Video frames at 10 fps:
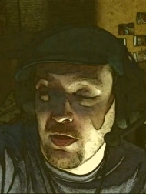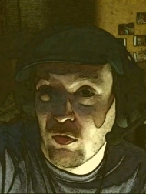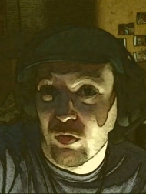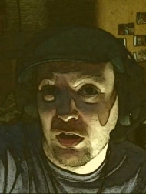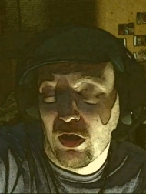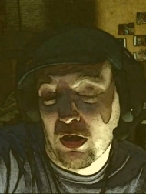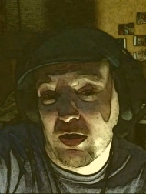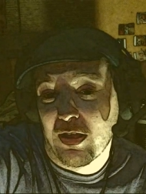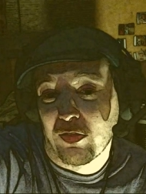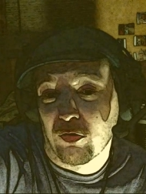they're real
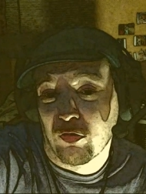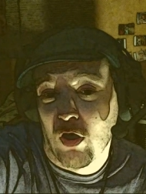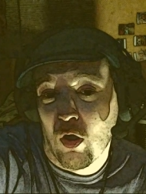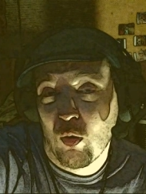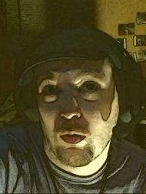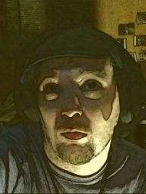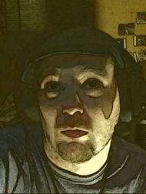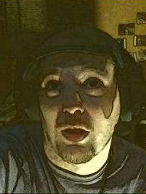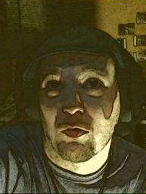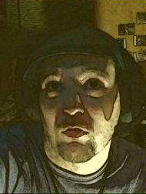lucky that the snow,
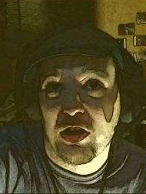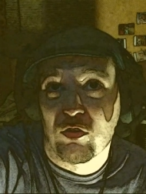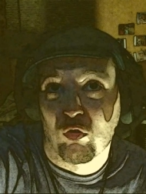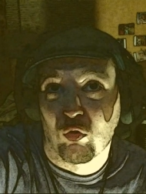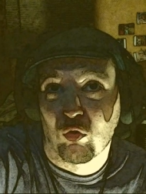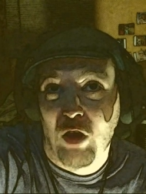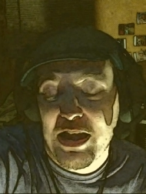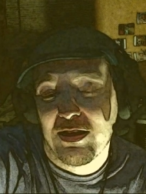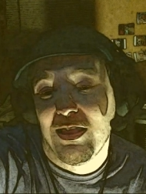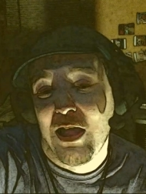like, reached
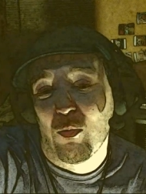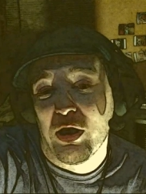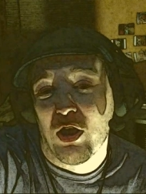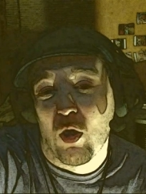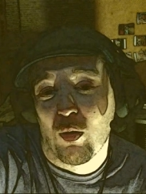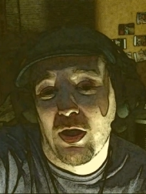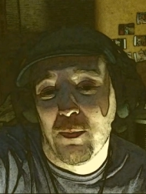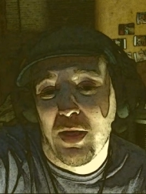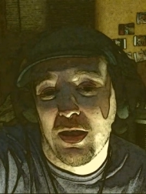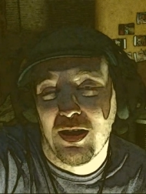right to that window
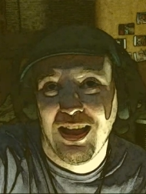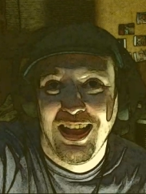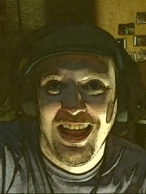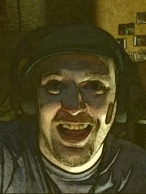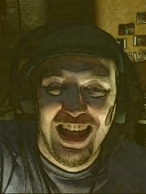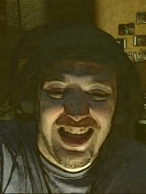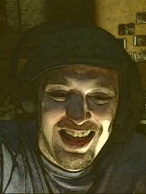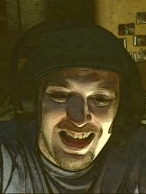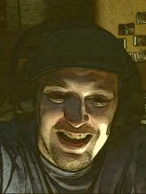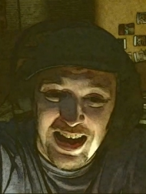and made...
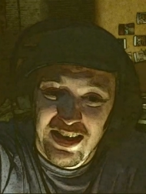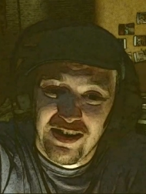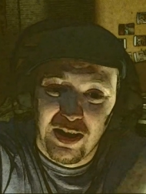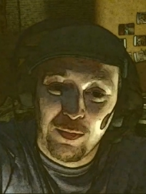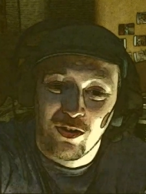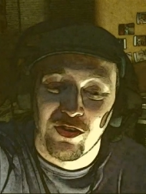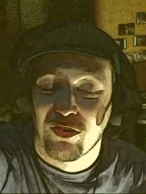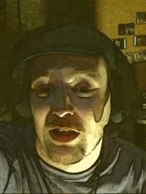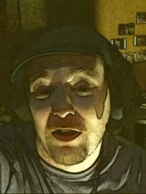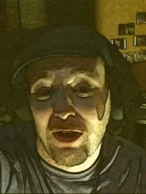and that he's able to just
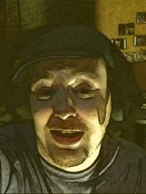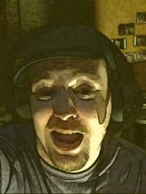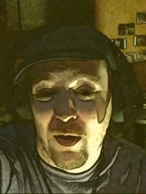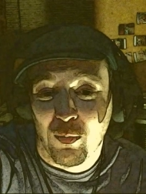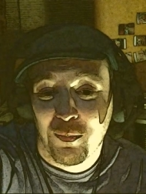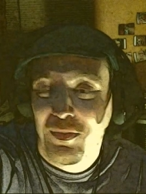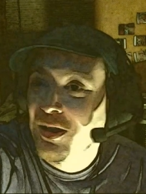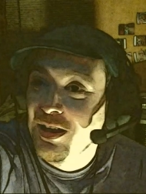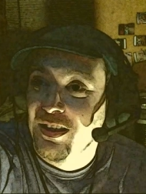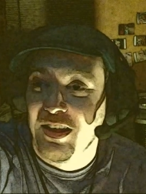slide right down.
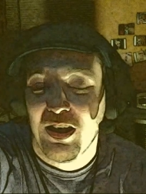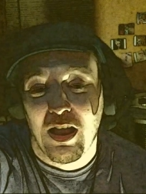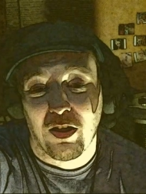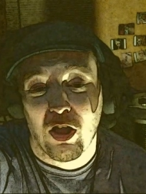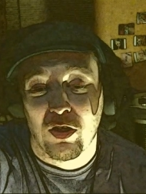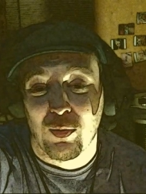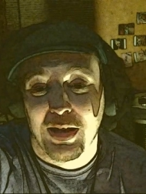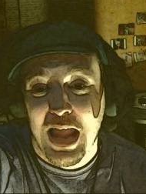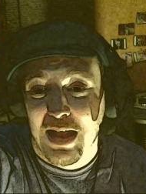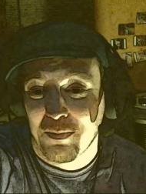They got lucky with
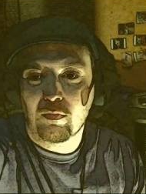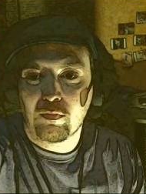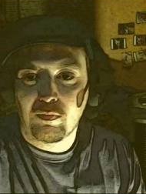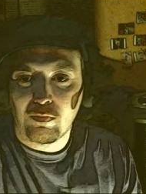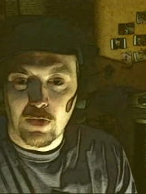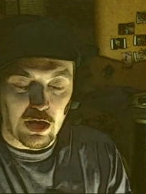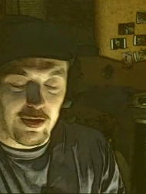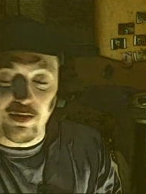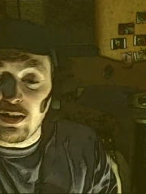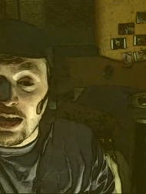that. And
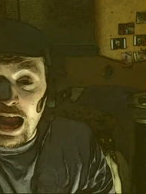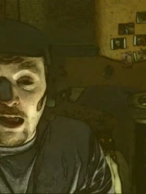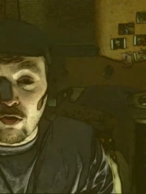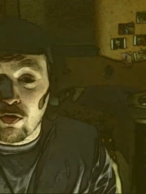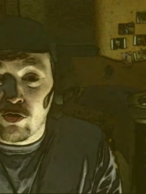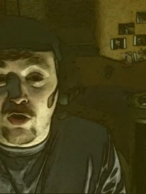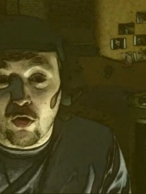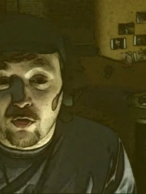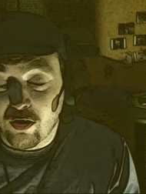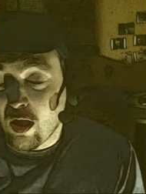then Dick Halloran
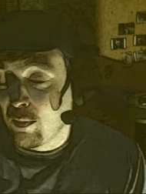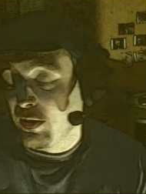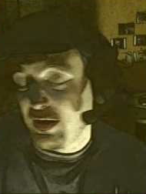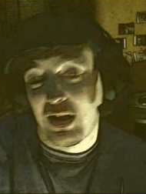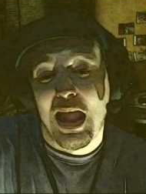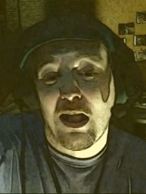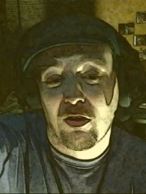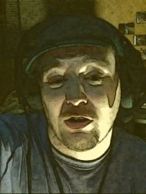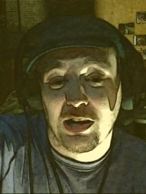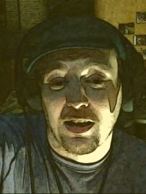shows up, and Dick
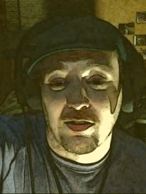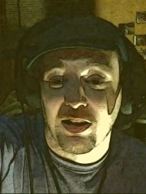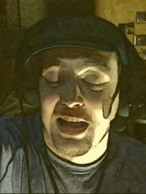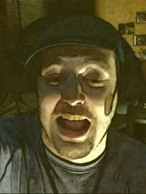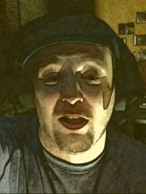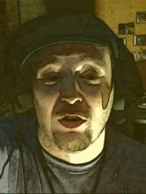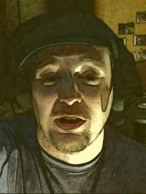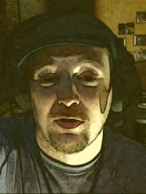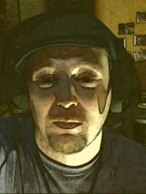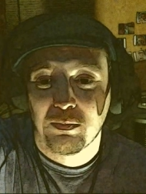Halloran gets Dick Halloran.